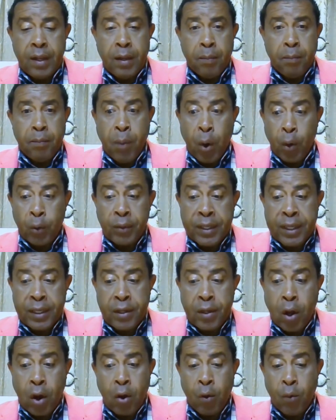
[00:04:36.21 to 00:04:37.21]
Boldly
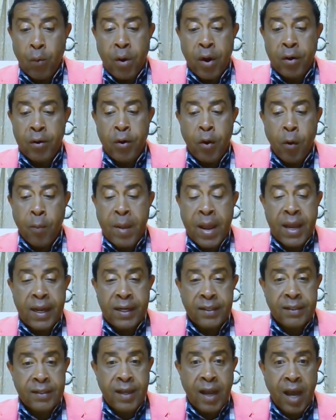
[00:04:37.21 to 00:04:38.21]
go where no man
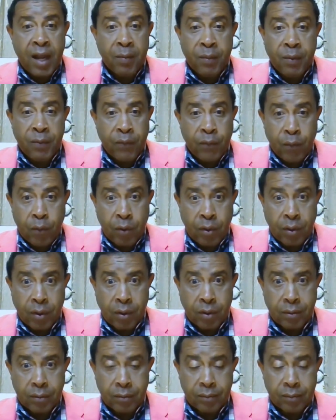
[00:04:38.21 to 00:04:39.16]
has gone before.